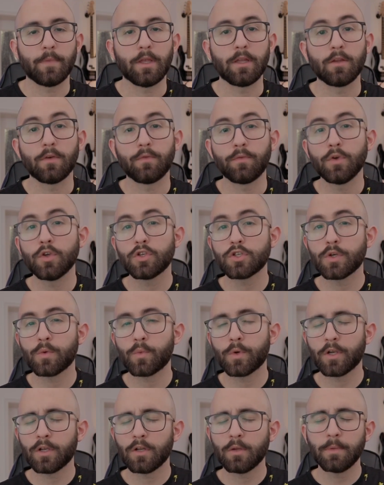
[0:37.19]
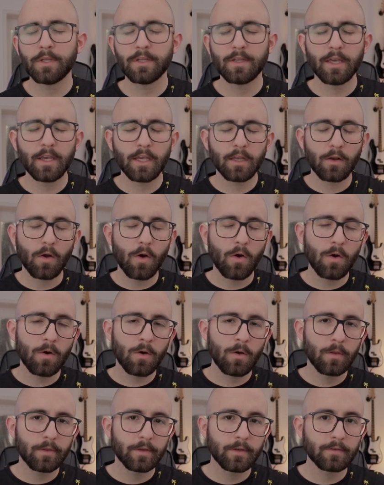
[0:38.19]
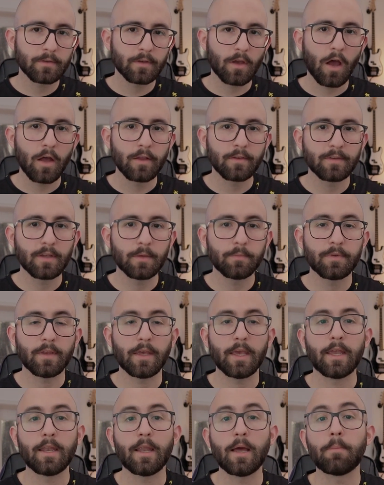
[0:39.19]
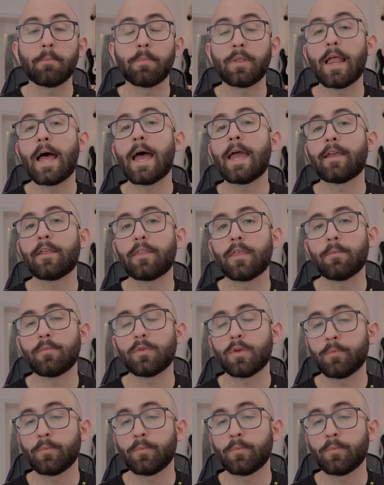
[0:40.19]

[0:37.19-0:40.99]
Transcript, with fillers: In the future, we're going to be taking all these concepts and applying them.